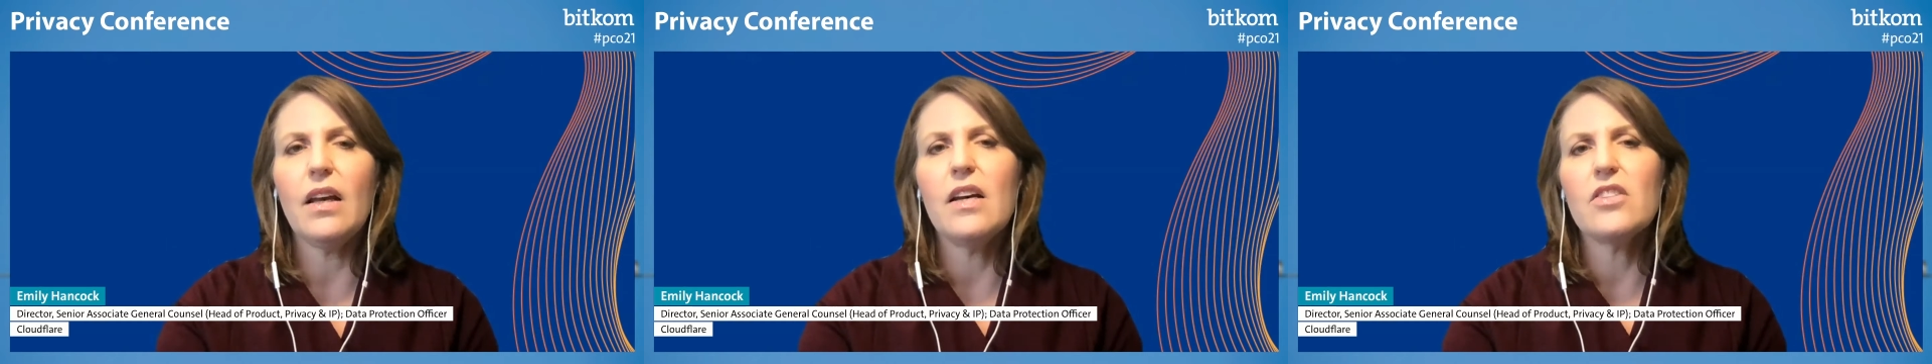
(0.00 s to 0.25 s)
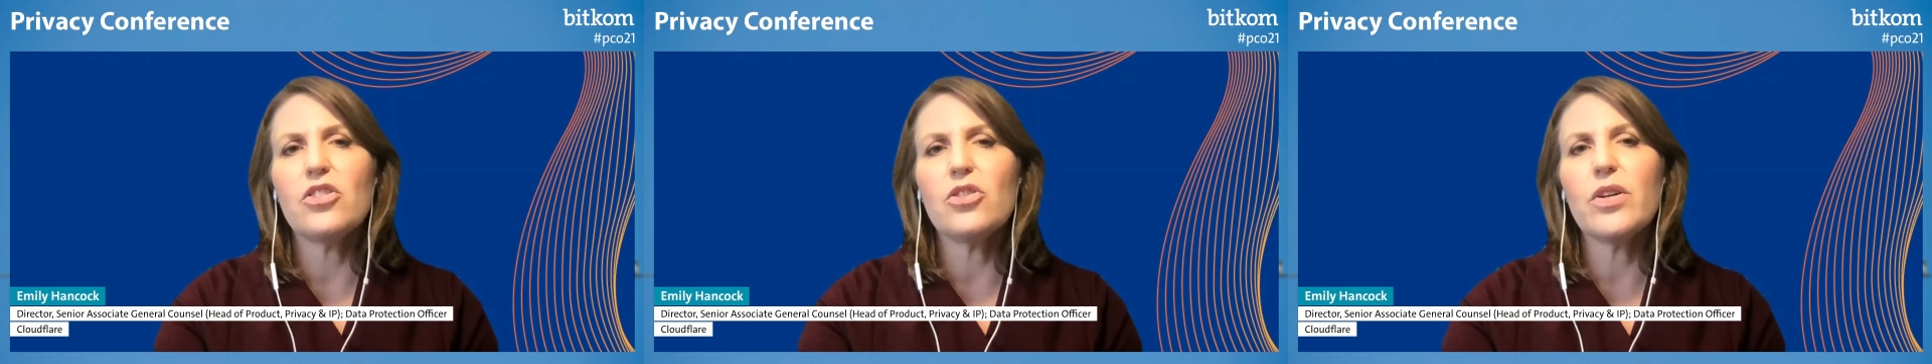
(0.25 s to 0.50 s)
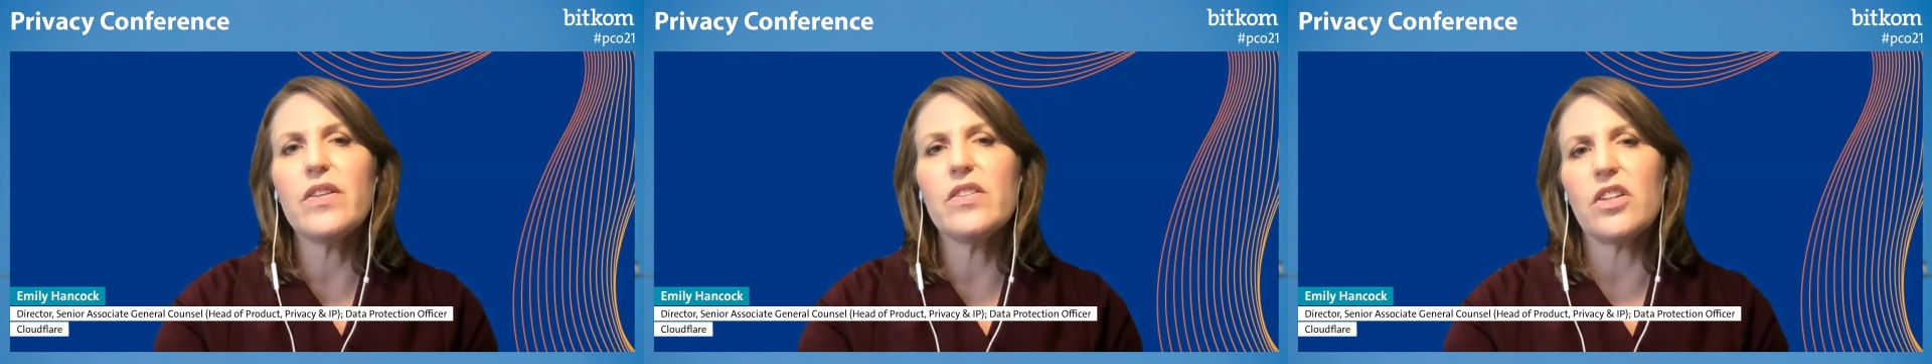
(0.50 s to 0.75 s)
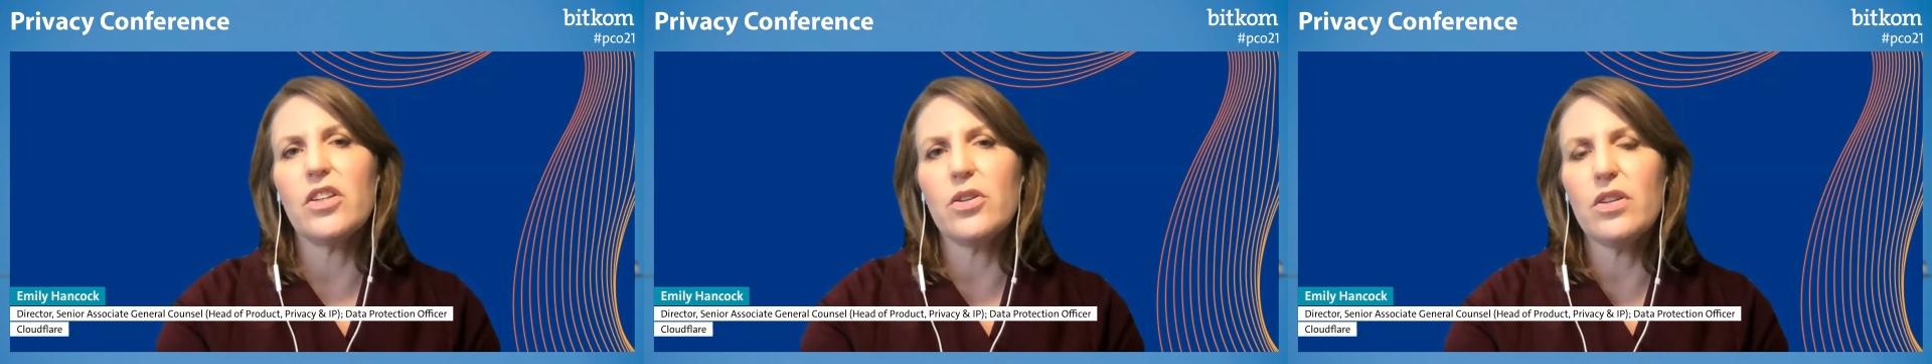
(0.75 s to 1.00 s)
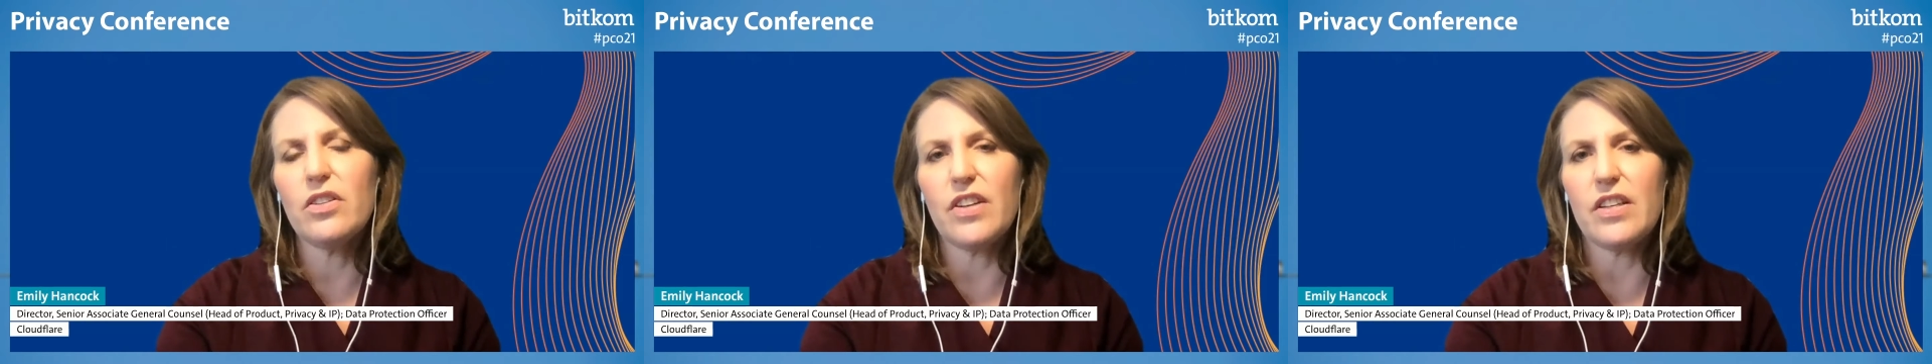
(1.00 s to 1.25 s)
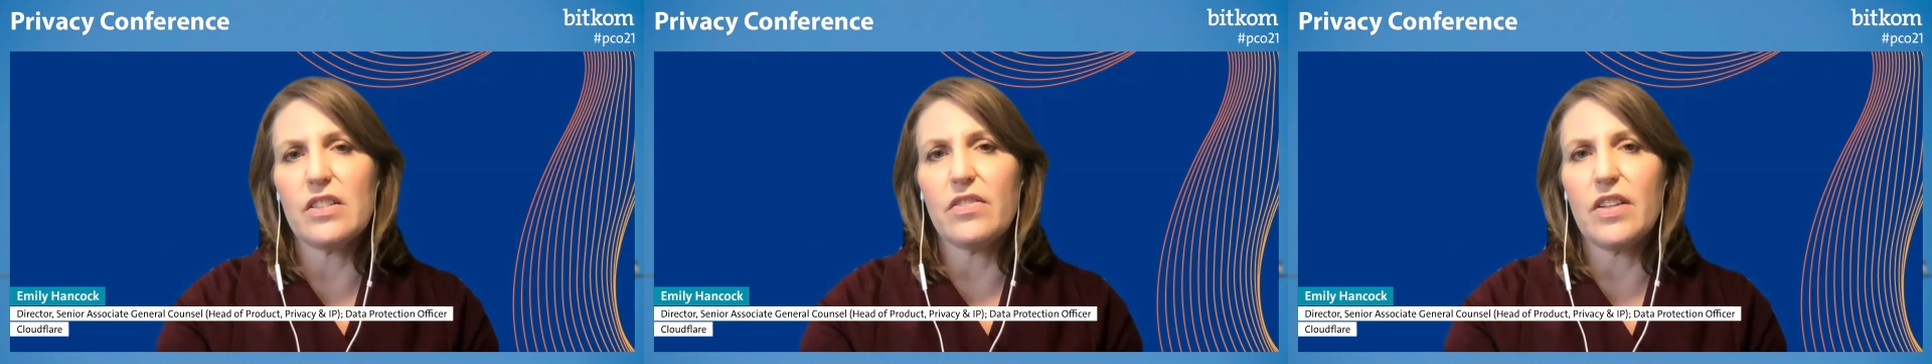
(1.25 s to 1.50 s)
So during the security
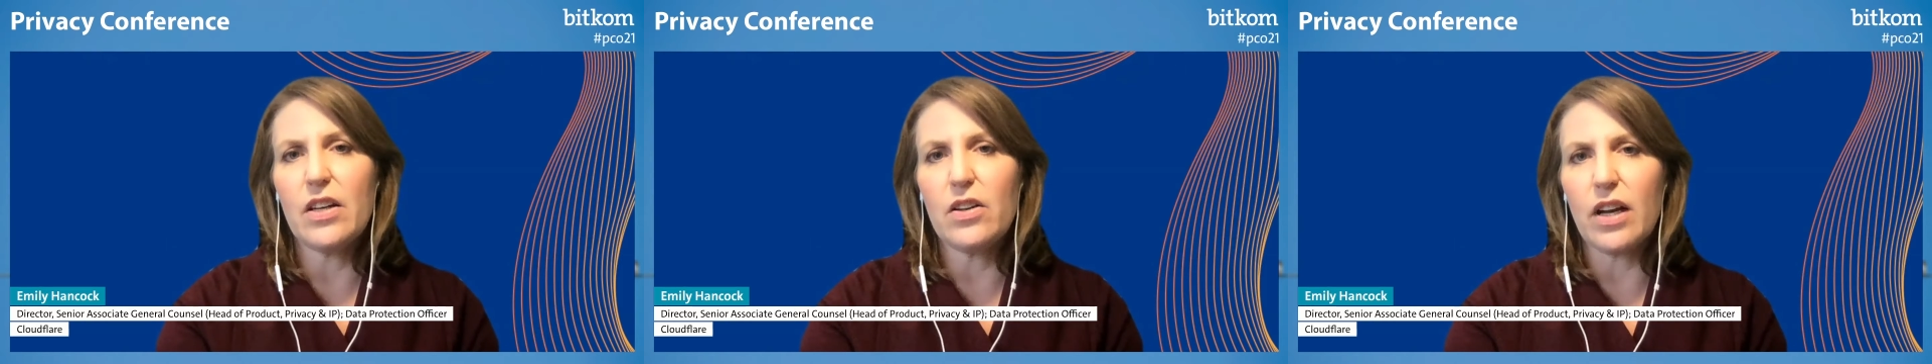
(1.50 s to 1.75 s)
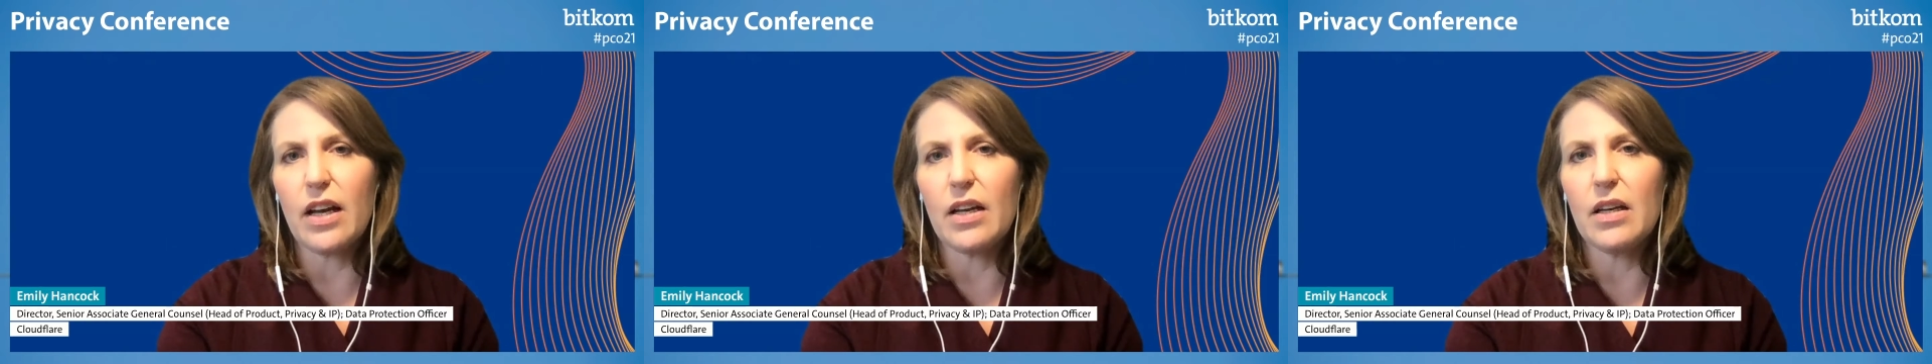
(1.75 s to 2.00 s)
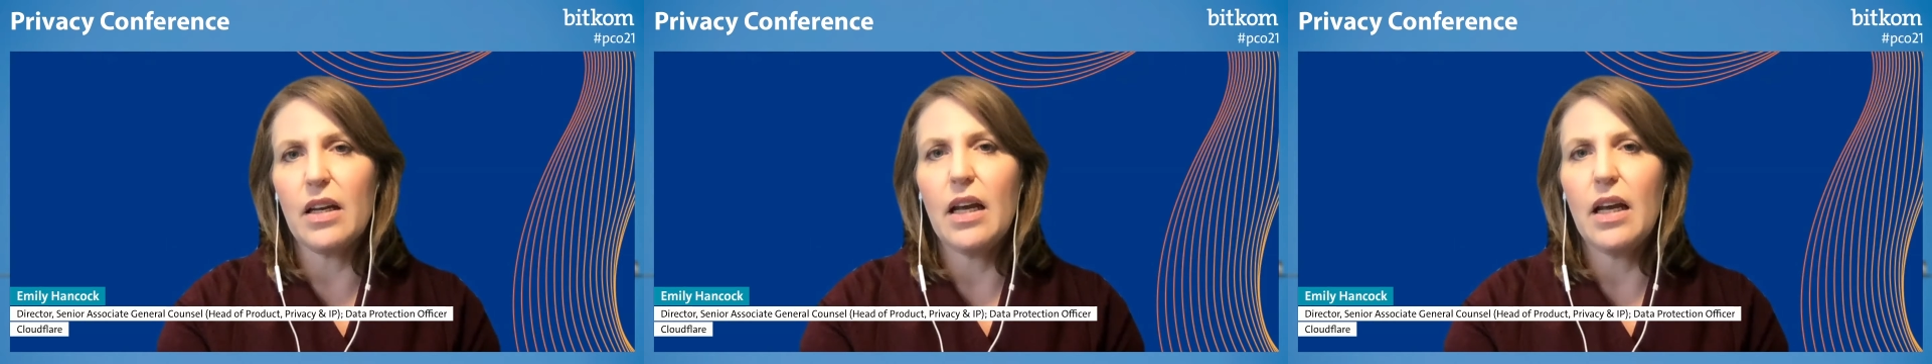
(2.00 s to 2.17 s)
phase of the internet,